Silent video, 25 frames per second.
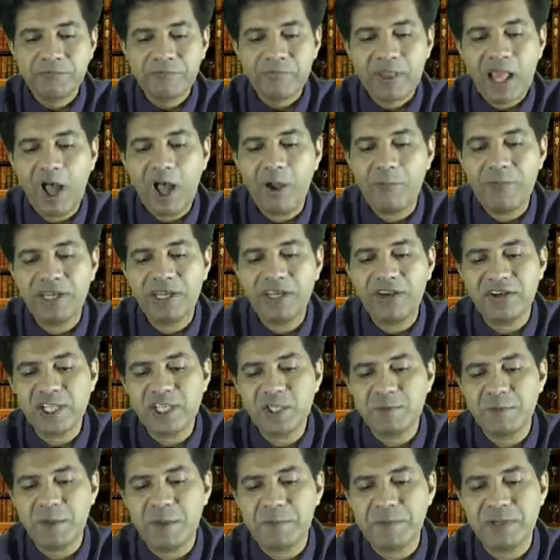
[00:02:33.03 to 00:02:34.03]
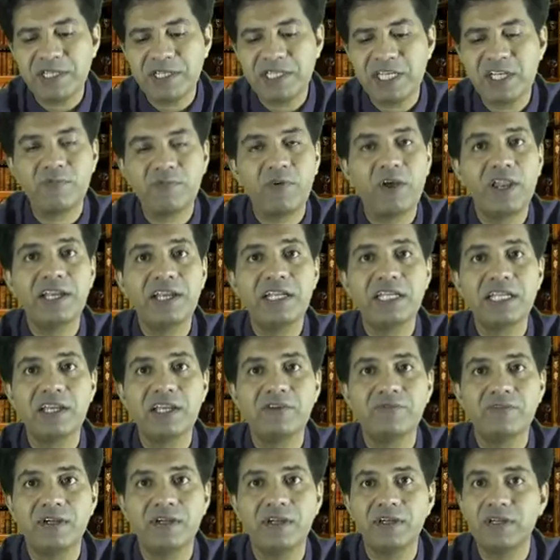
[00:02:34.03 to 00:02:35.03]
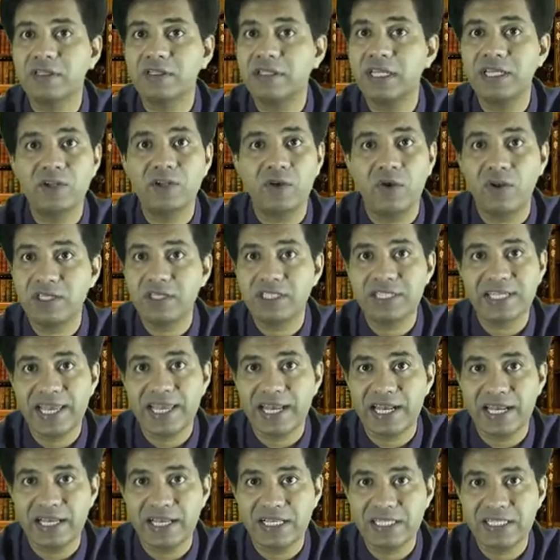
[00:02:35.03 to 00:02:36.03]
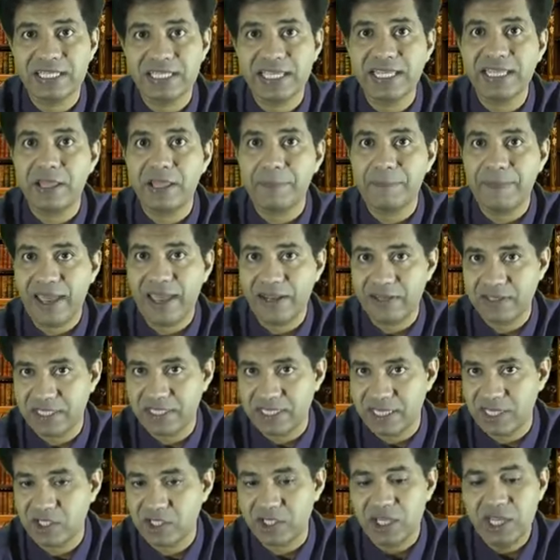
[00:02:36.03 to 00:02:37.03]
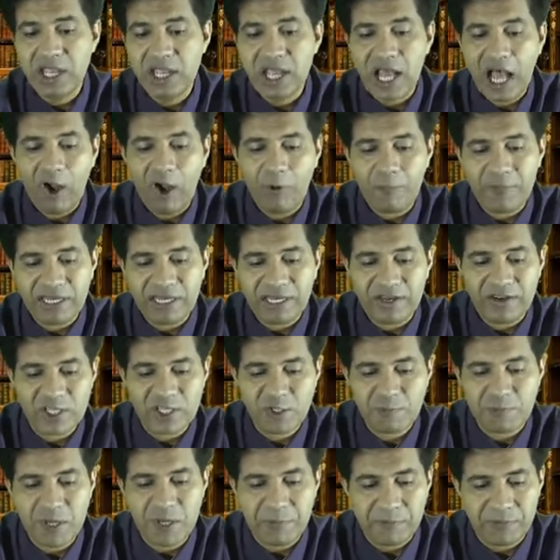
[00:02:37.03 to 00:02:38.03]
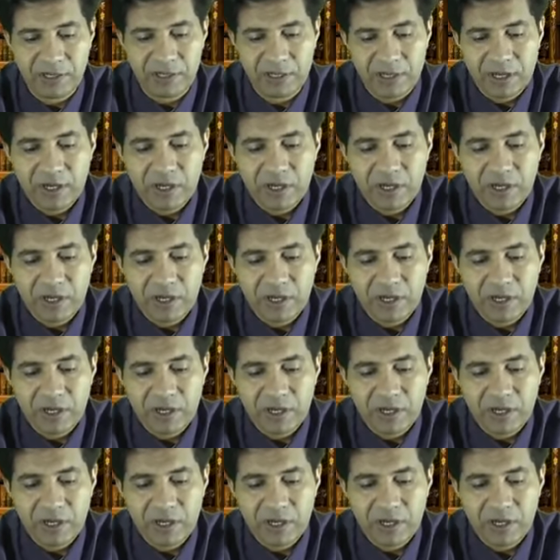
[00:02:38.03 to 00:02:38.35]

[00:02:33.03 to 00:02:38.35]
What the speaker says: How many rich people did volunteer work? They don't tell us in the passage how many rich people.